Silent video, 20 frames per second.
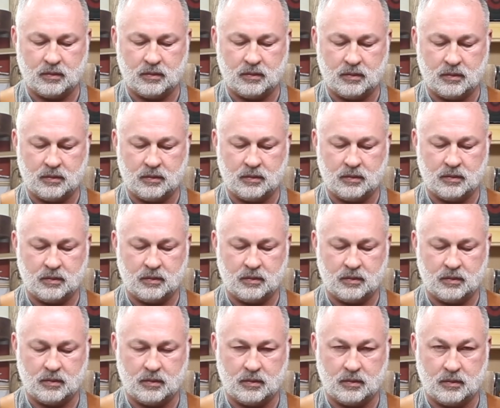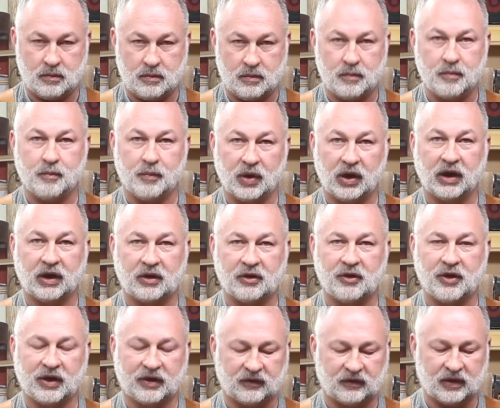not, but it
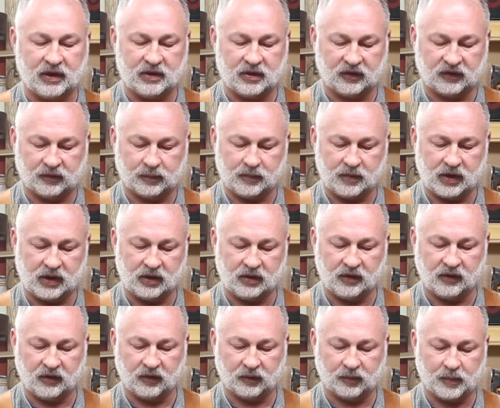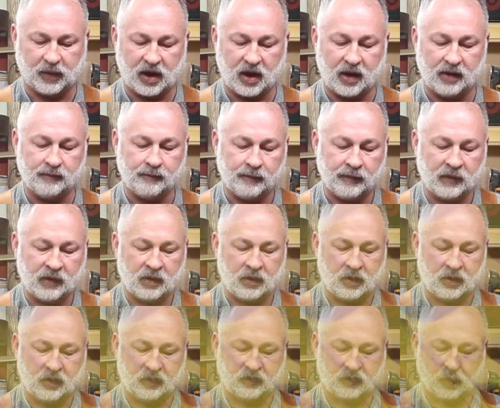clicks into the spot.
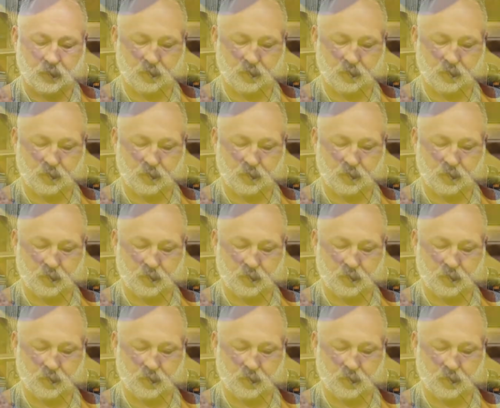So